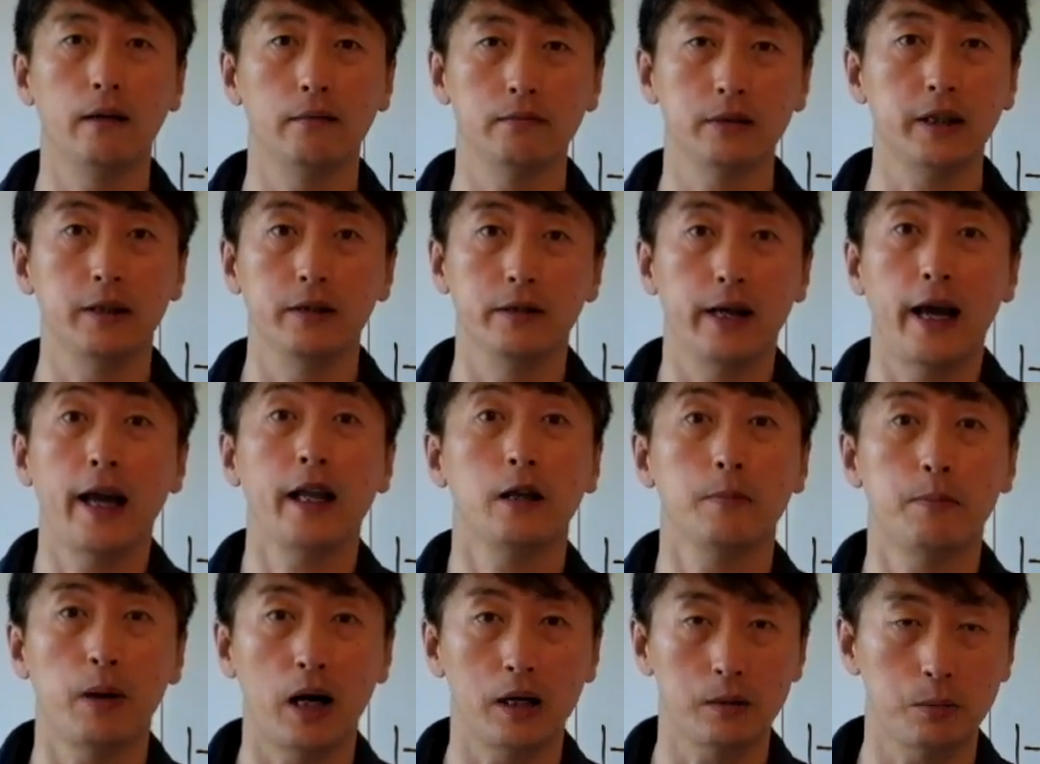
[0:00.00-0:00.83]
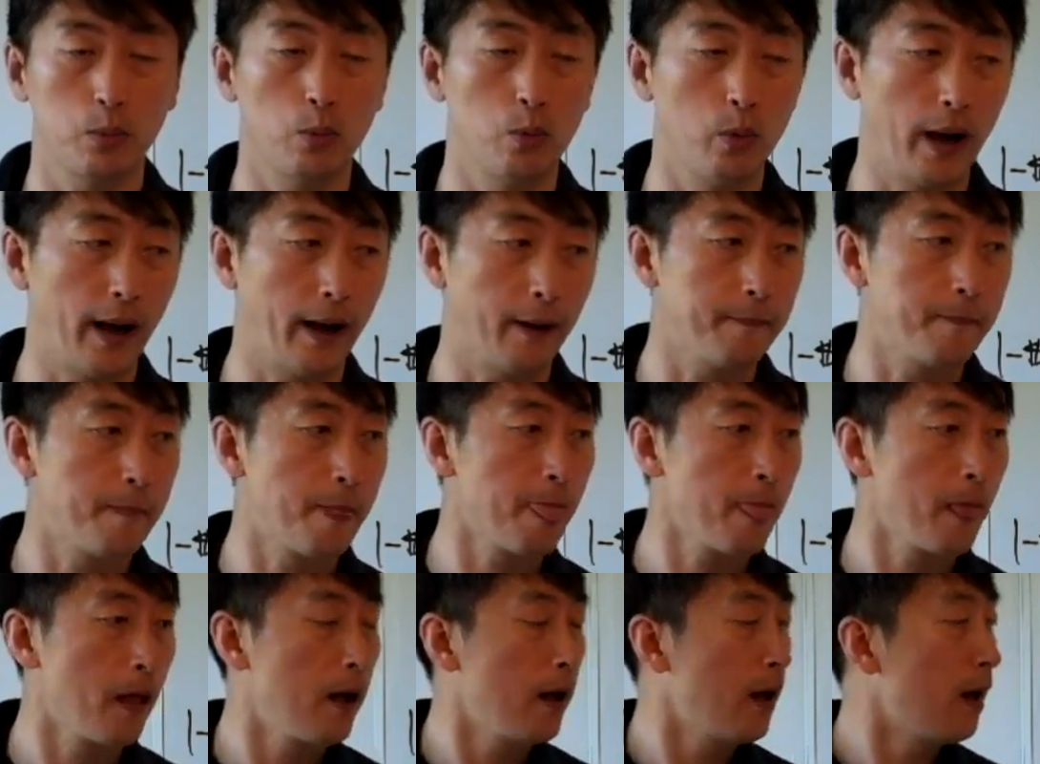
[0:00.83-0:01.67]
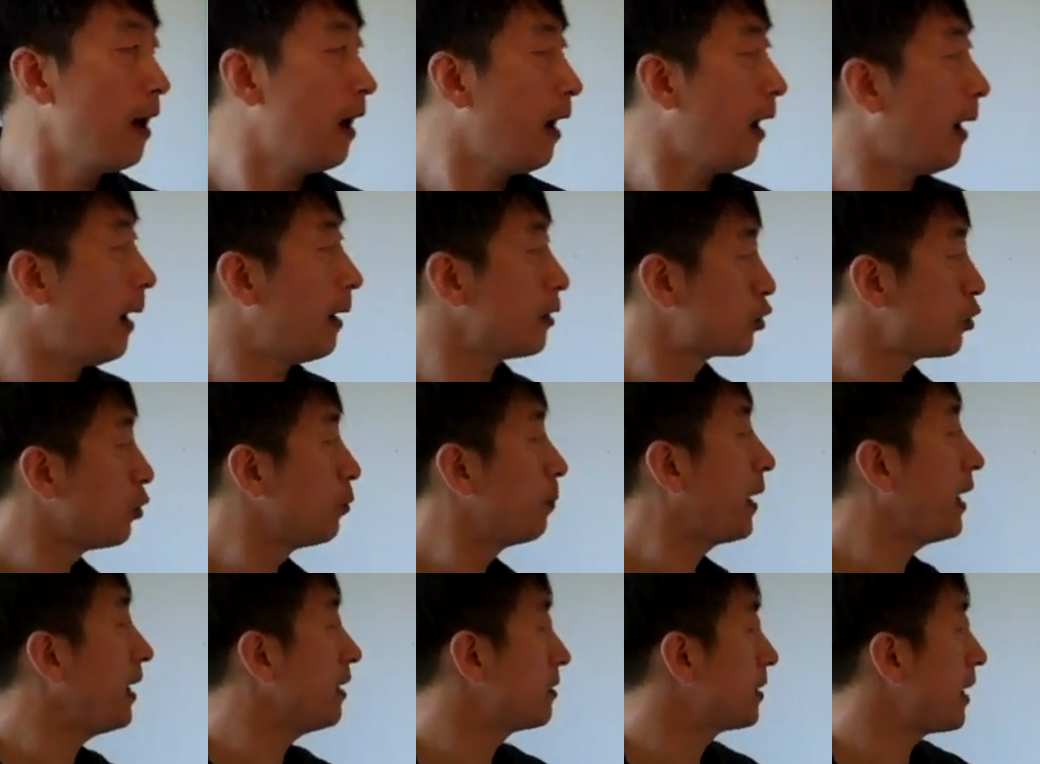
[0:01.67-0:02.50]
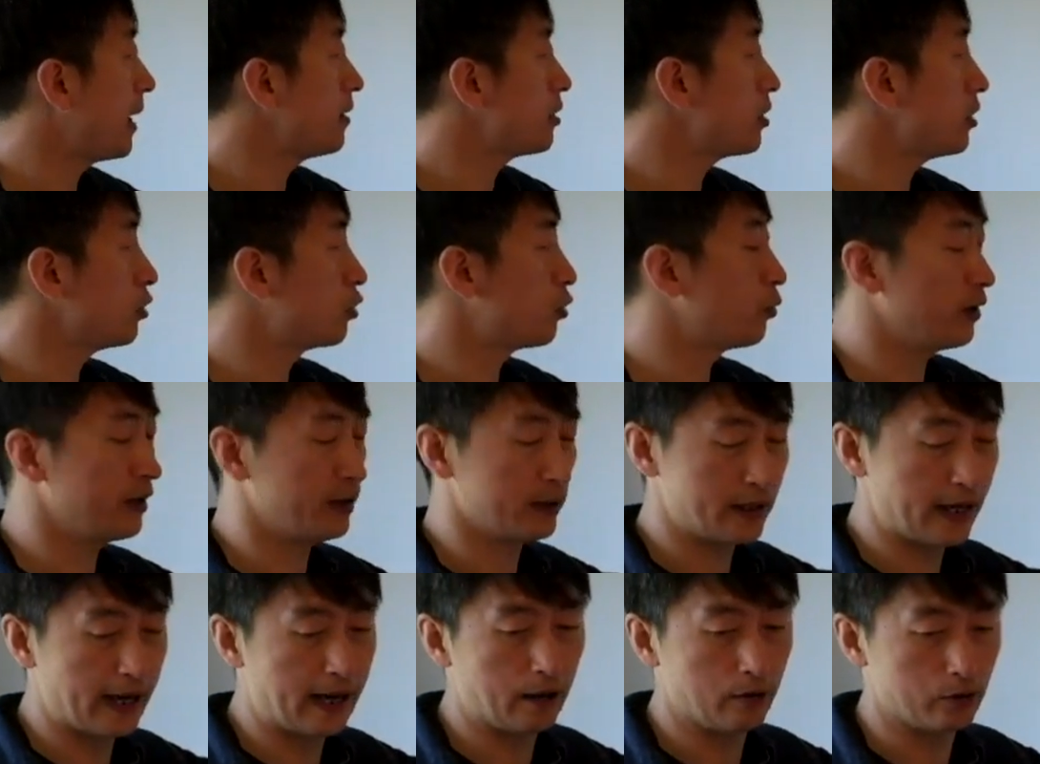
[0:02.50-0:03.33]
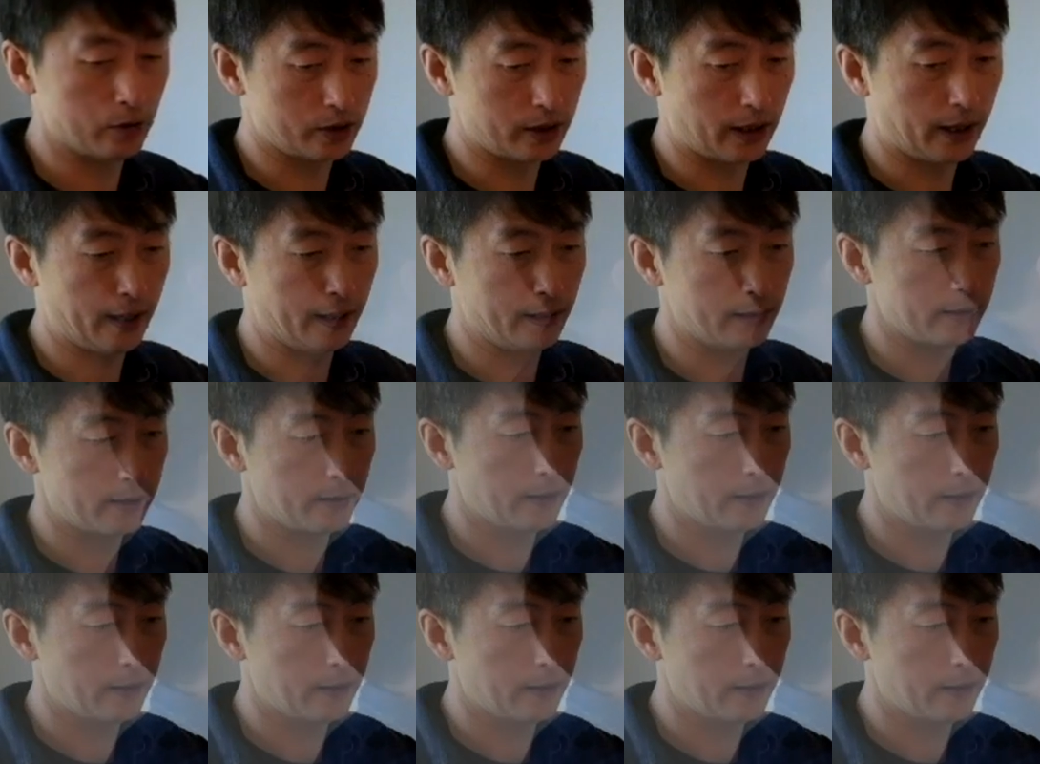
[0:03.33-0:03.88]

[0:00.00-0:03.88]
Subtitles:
in any possible way. So pay attention to the downside.